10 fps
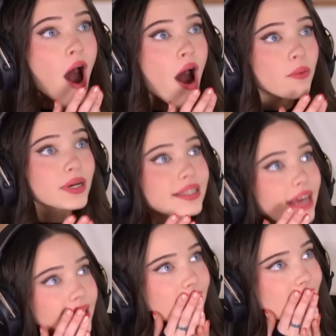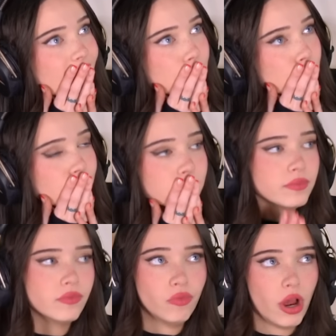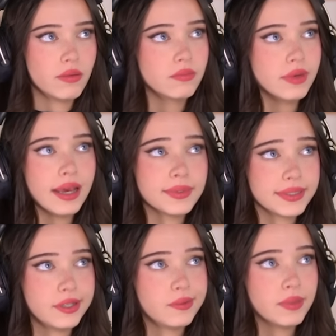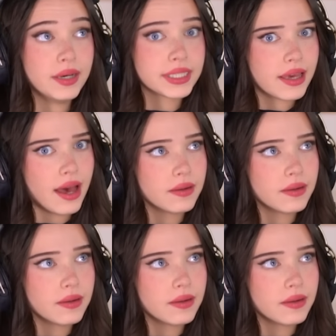Wait, did that hit him? Run. It wasn't you. It was the cat.